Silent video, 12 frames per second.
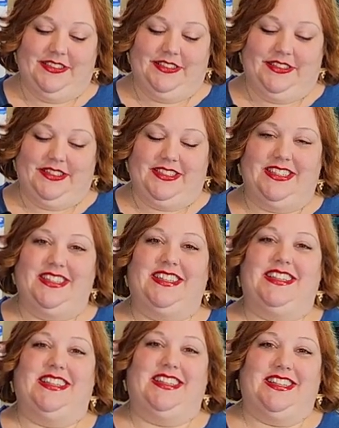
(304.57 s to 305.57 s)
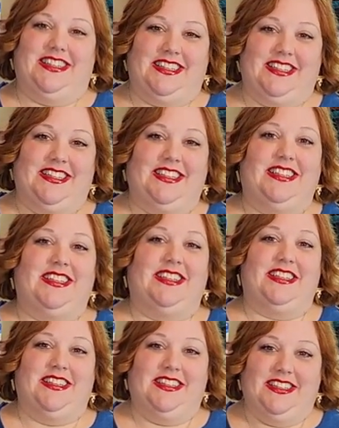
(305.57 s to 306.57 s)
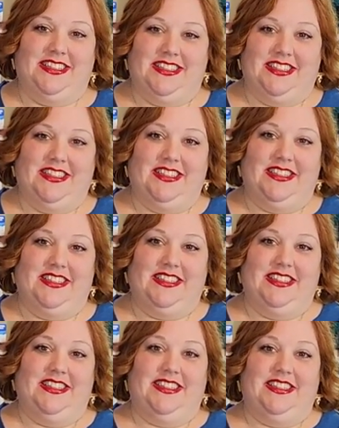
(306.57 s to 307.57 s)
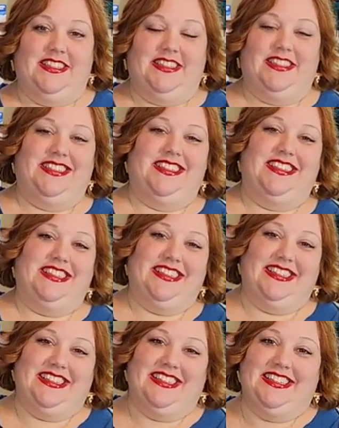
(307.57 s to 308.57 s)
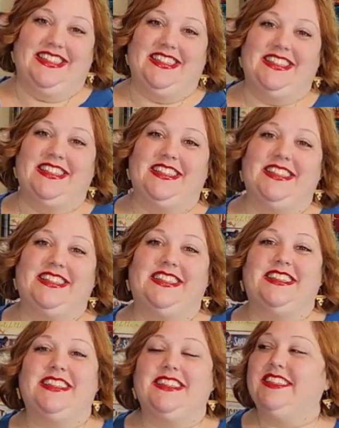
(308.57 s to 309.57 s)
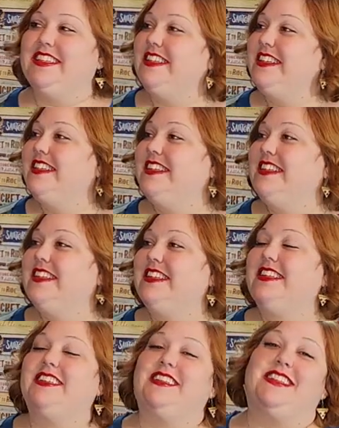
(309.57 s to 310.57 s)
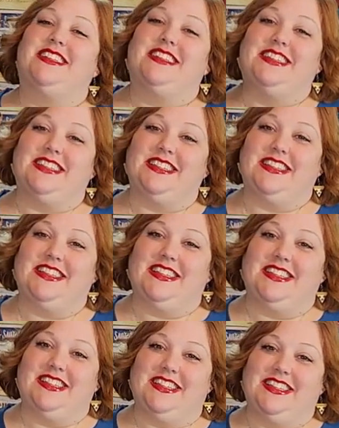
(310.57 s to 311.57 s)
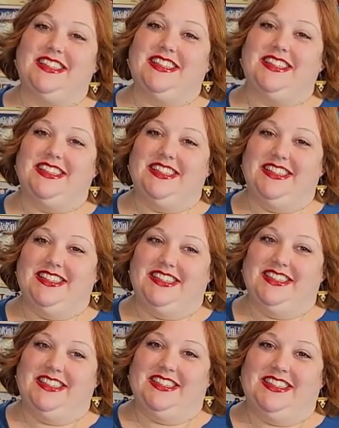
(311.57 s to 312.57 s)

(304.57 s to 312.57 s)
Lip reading: (silent)